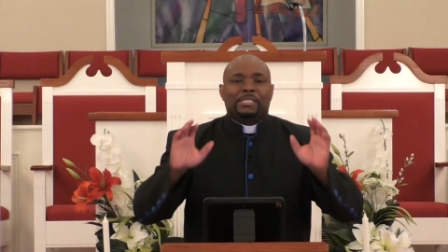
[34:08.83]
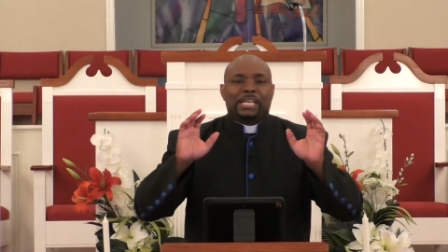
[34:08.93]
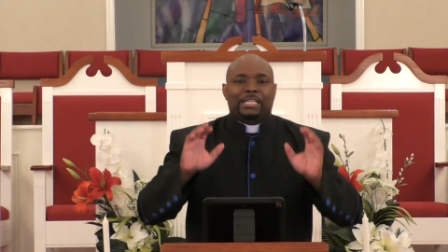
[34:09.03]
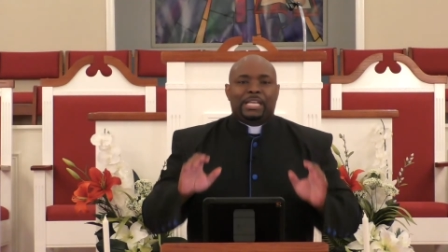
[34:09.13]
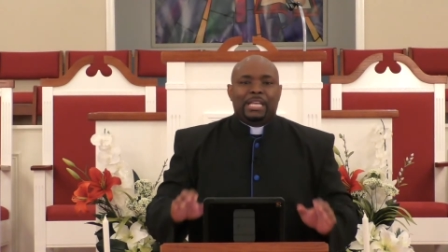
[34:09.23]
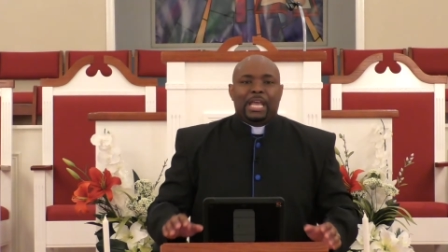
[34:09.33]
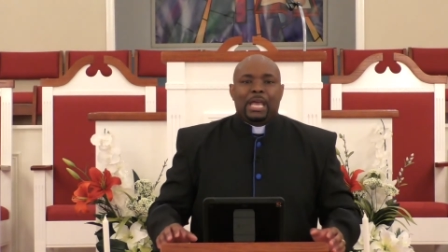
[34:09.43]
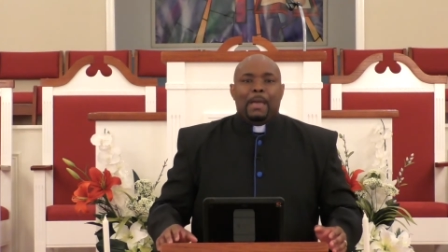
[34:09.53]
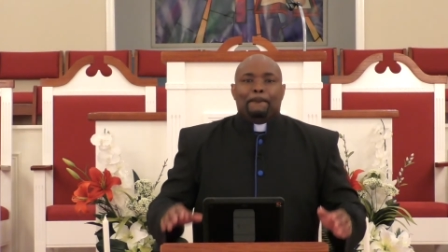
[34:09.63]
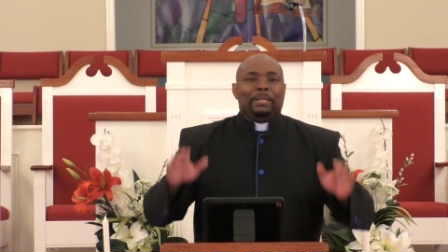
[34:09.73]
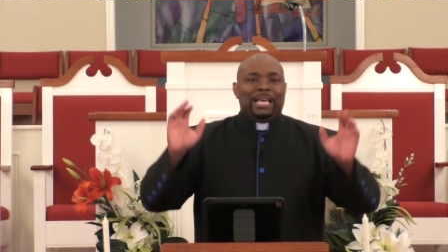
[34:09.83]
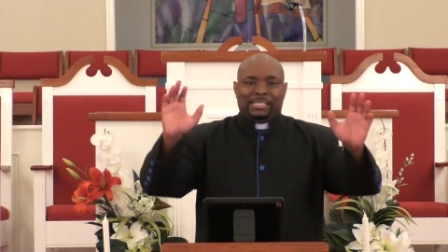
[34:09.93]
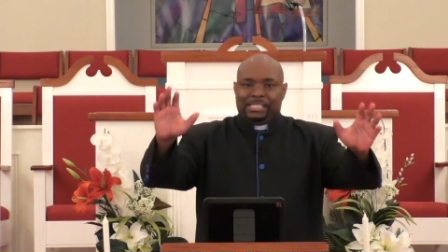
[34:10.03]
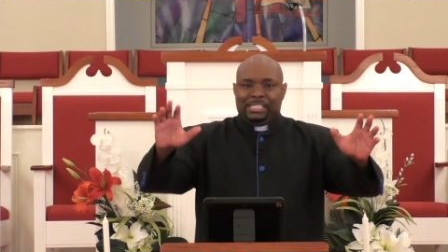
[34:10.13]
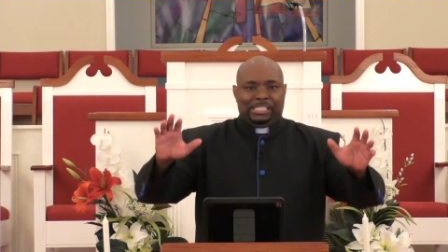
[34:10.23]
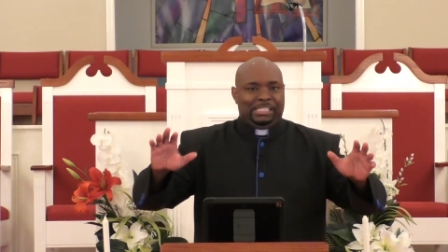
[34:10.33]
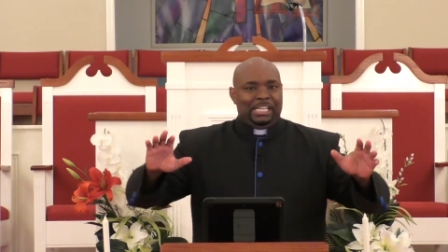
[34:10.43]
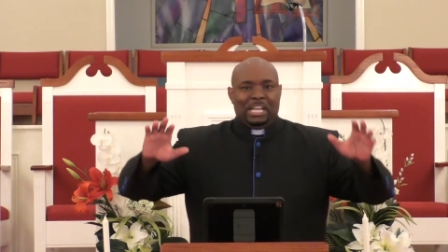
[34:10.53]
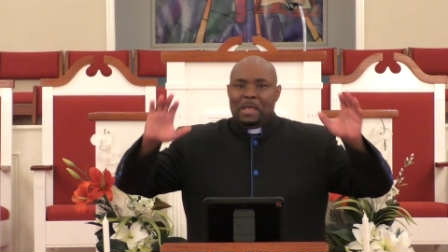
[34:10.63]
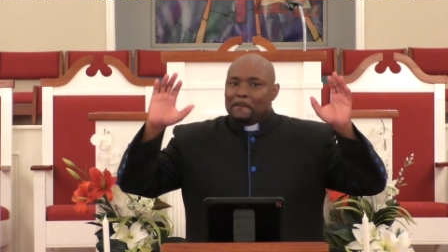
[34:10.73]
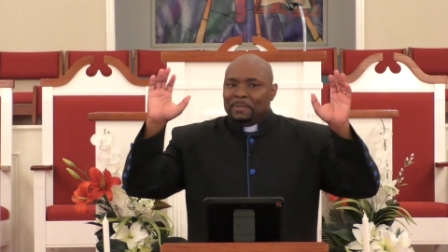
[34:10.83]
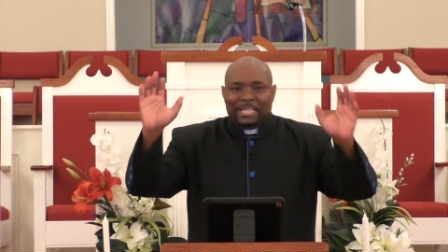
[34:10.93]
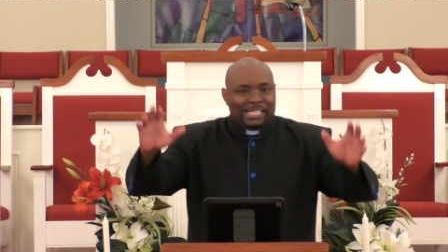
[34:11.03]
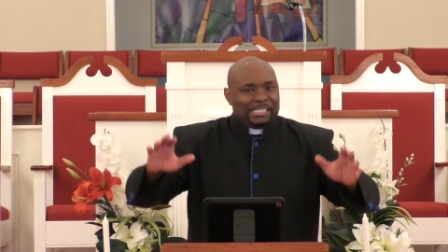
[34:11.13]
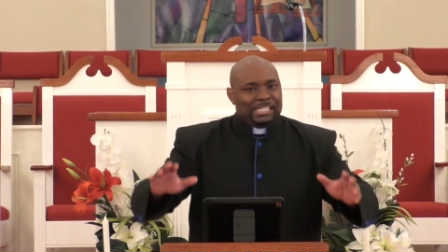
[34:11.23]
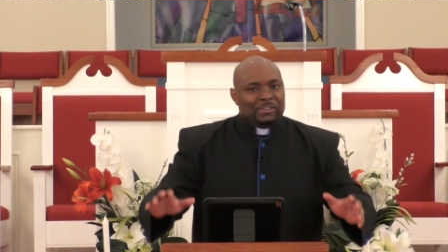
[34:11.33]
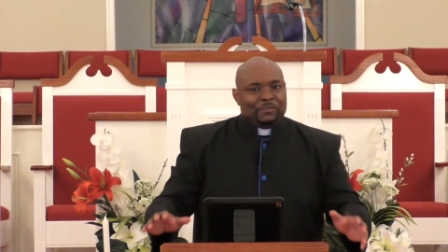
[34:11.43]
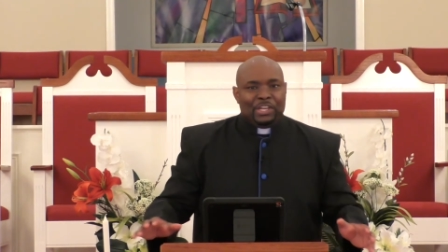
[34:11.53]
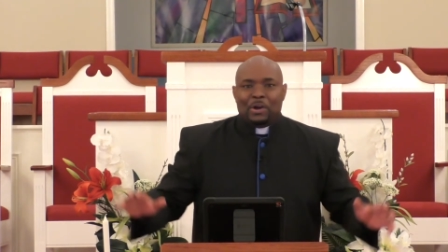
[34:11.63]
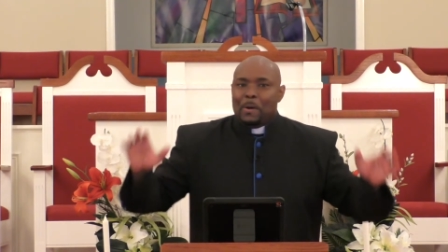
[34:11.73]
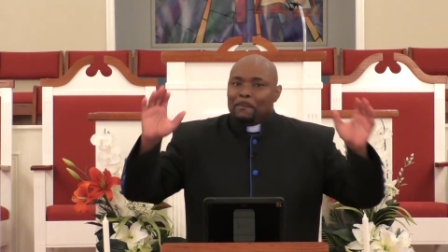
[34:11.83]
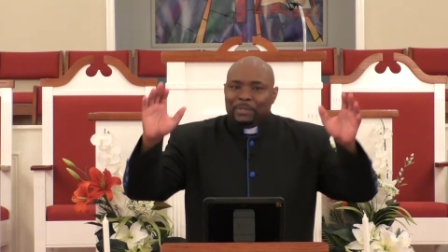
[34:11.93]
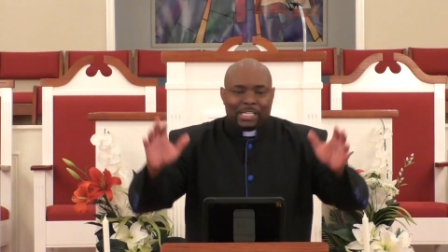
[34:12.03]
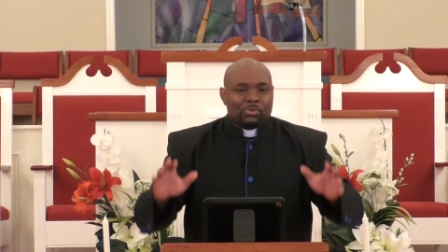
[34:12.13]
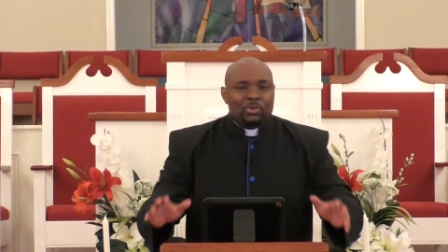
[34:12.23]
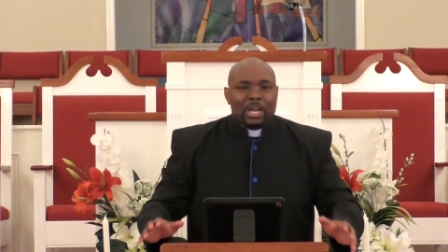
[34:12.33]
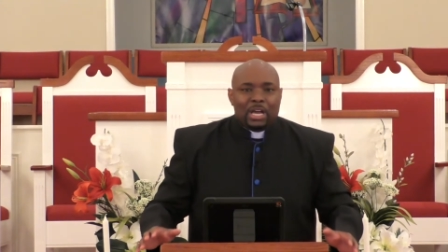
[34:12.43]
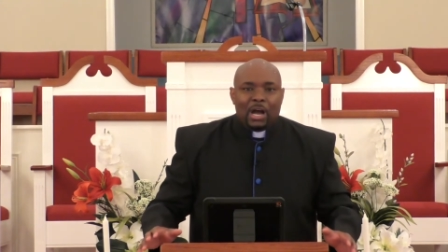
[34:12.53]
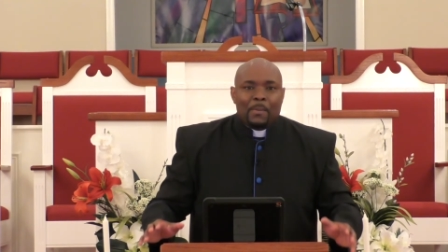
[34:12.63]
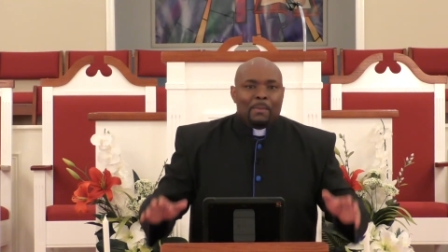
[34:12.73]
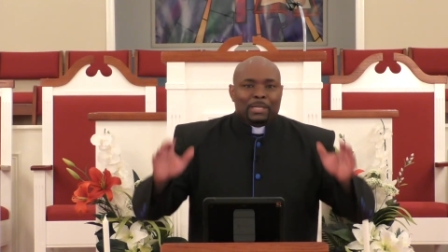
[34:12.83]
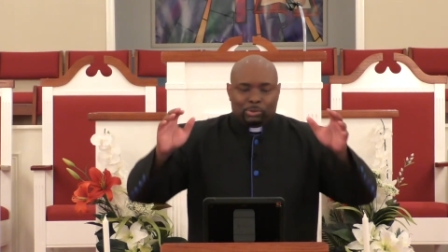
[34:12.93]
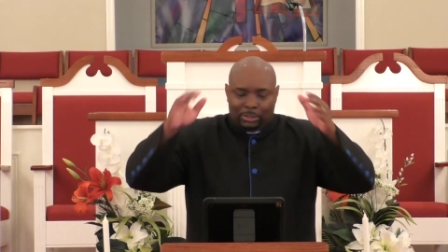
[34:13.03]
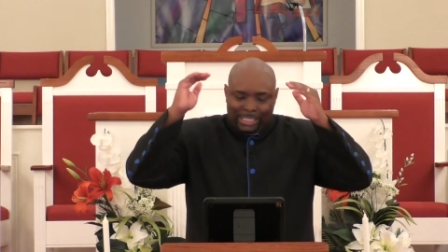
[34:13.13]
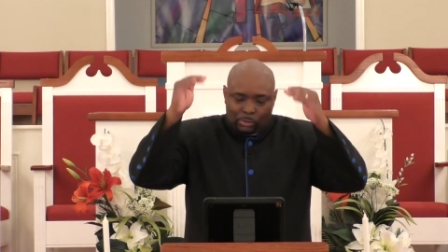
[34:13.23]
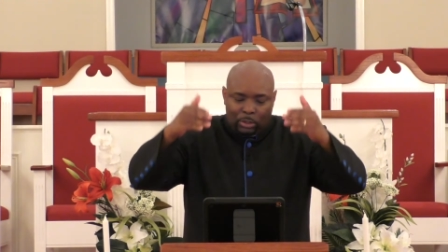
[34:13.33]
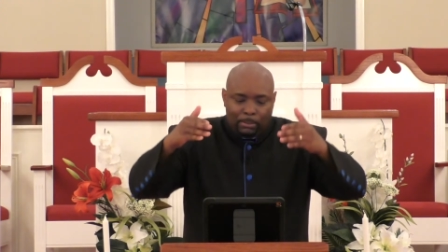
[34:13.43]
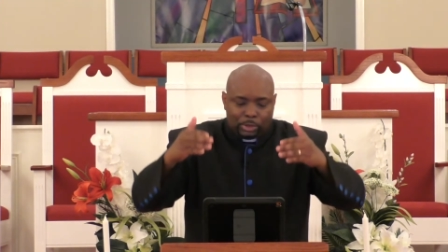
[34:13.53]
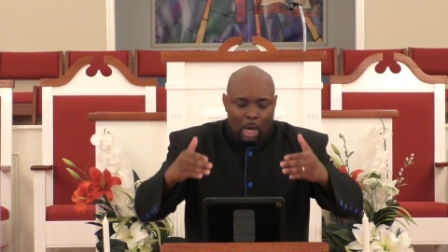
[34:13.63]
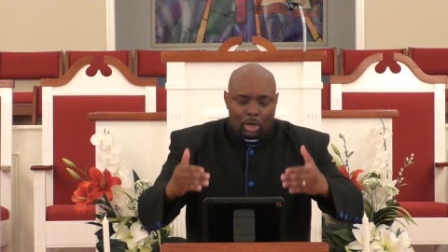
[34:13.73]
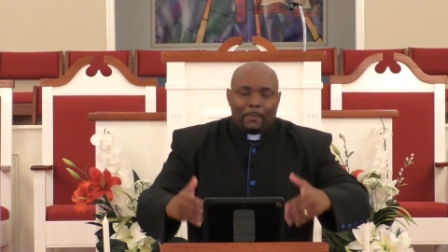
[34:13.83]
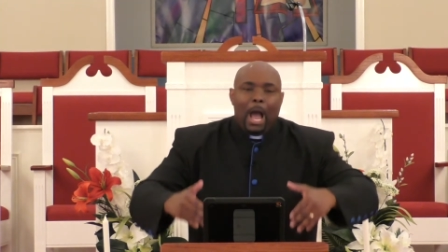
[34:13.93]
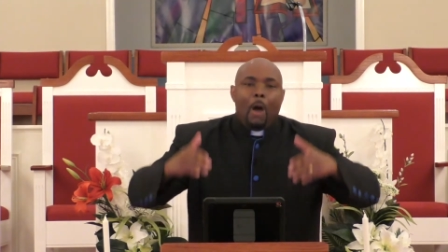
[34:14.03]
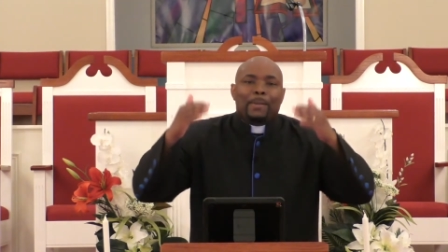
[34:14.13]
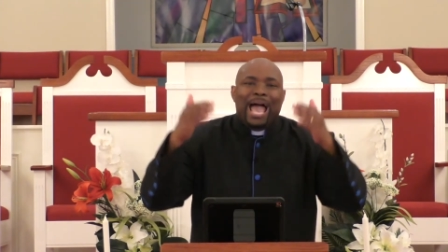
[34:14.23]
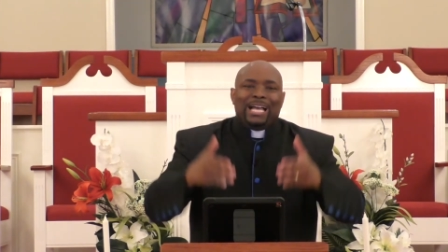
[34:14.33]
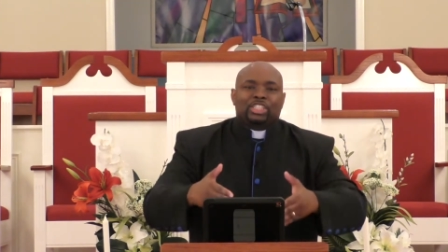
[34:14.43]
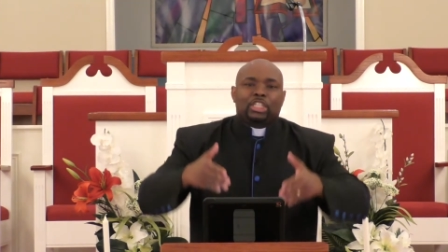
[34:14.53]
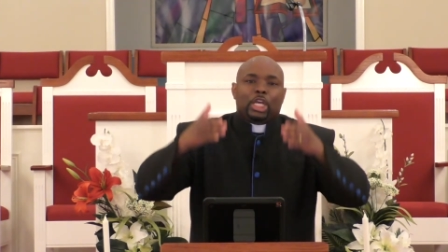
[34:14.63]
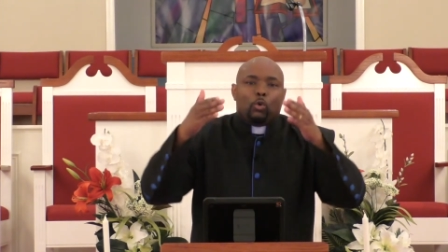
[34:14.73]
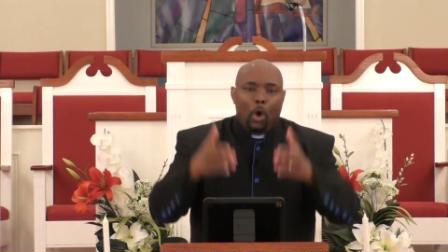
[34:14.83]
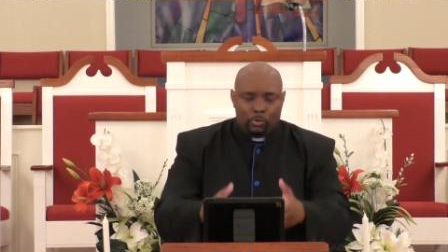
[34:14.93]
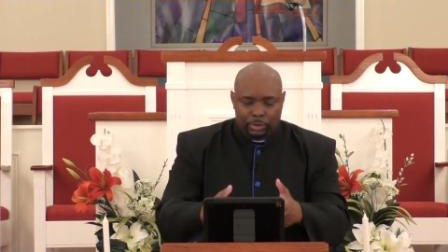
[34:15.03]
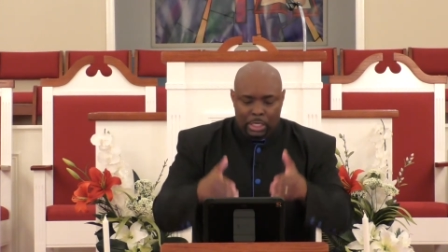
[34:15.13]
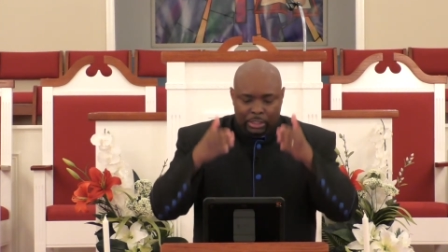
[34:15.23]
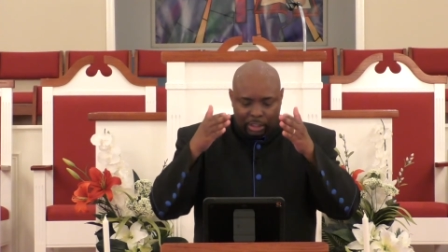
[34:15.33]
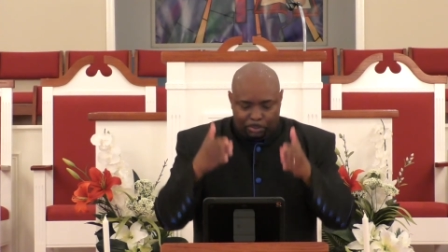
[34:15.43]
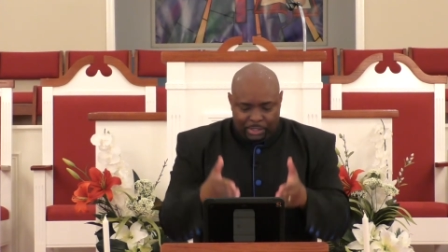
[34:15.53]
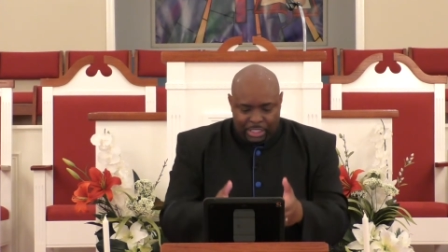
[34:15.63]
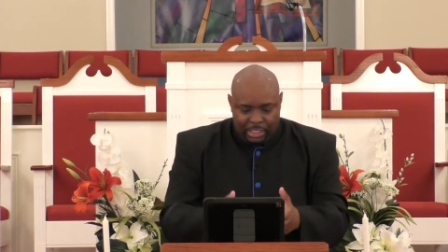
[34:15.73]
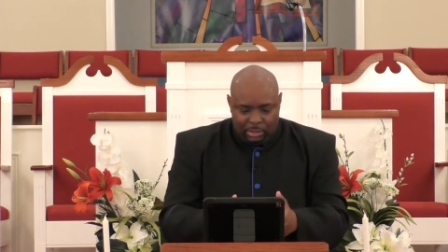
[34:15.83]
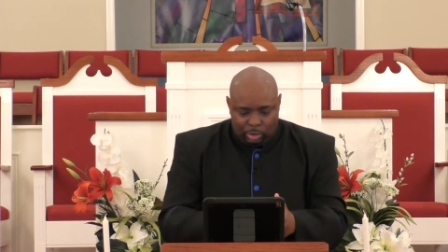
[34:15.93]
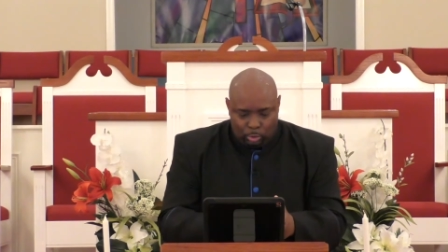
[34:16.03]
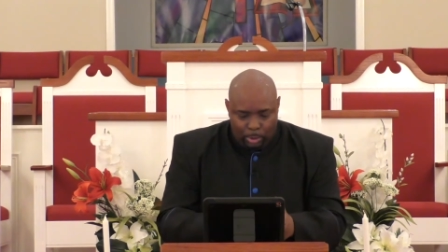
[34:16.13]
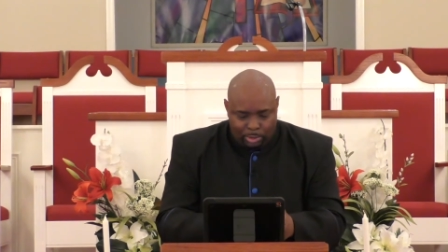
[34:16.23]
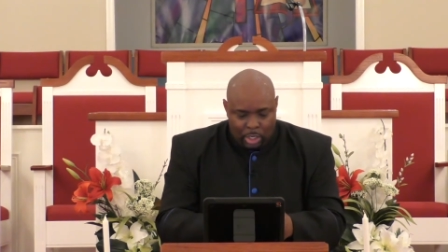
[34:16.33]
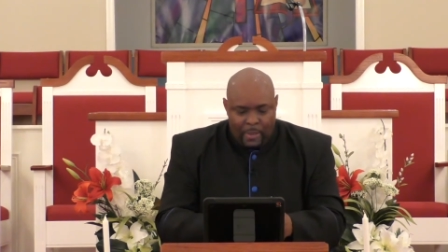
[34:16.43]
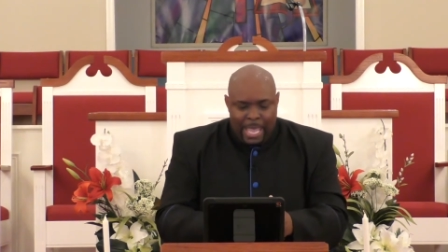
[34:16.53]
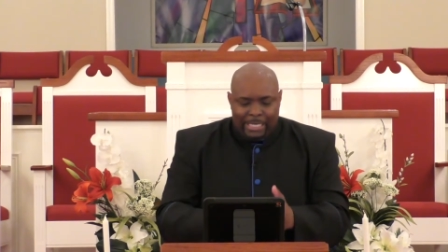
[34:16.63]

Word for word: me say the end, Blessing the city, blessing the field, blessing when I come. Let's go. This is what I'm talking about. I'm actually quoting this particular scripture.